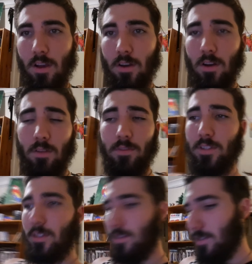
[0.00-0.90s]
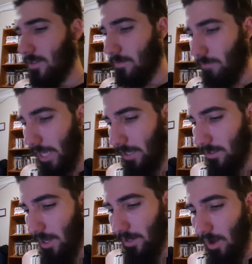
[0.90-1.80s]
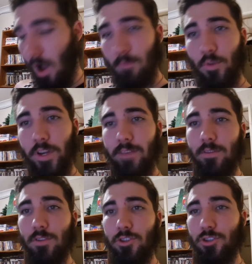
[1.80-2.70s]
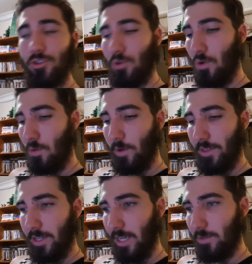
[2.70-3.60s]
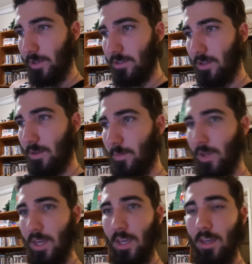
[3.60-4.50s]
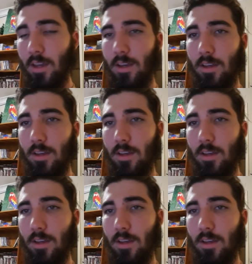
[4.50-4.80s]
Well, this is me done. I'm not even sure what the next one's going to be.